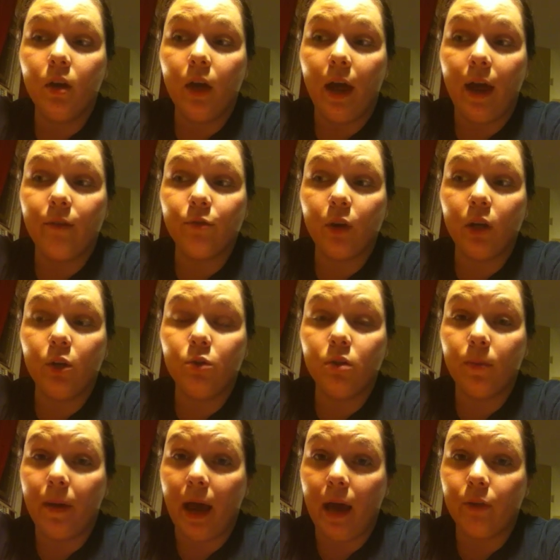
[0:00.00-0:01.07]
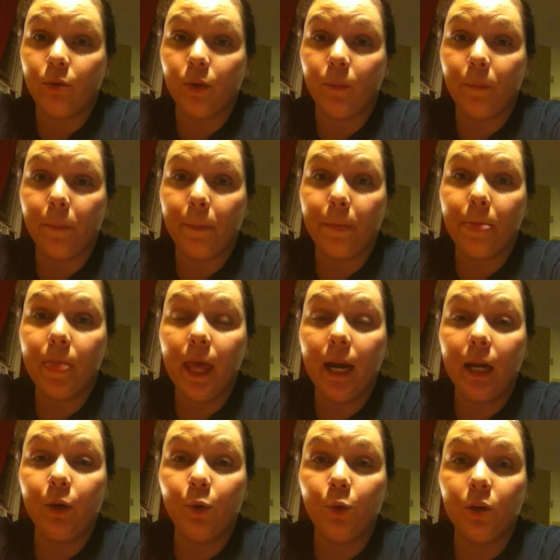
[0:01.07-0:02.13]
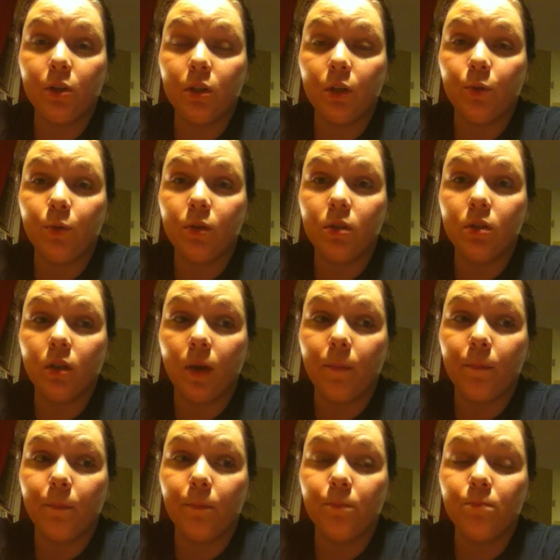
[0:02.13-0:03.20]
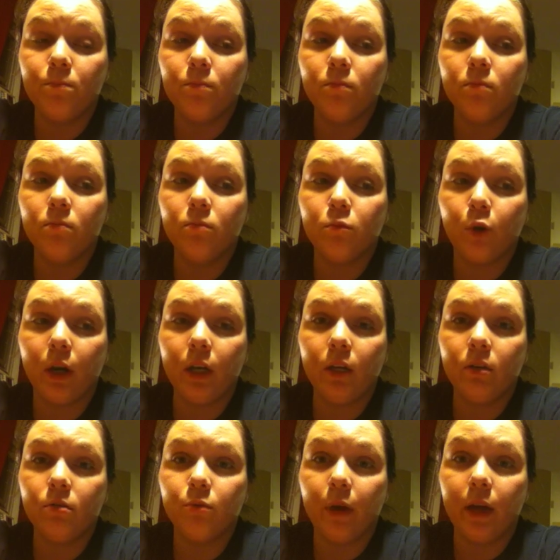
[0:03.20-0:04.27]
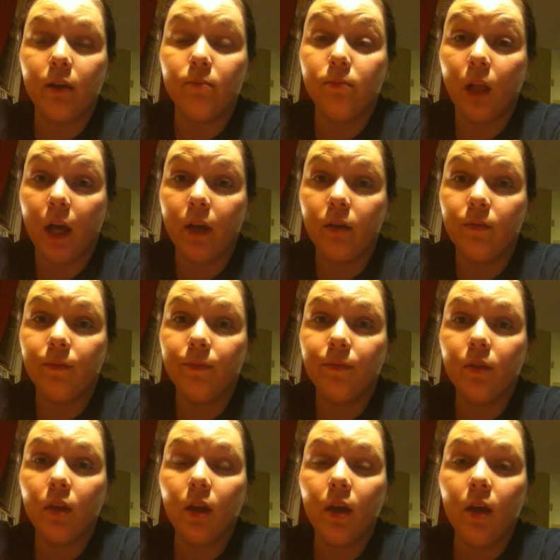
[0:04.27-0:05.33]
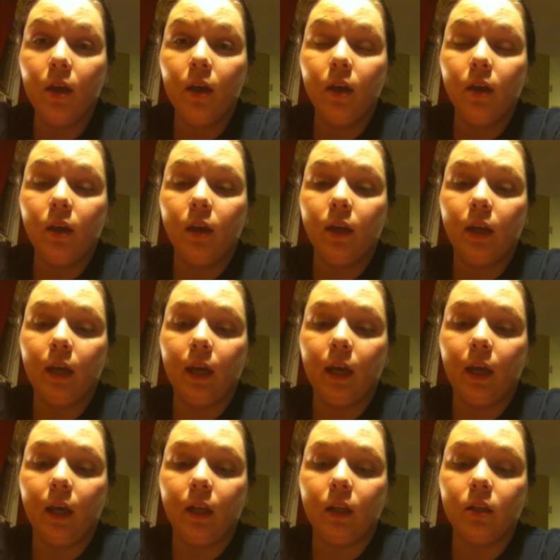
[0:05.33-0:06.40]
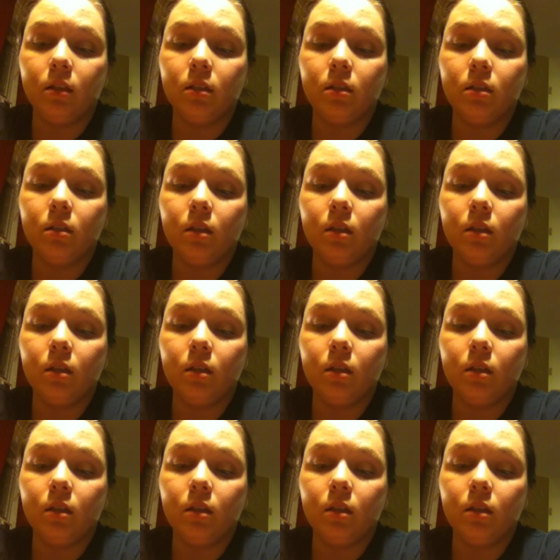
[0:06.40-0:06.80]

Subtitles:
after I used the bathroom. And I noticed there was some bright red blood. And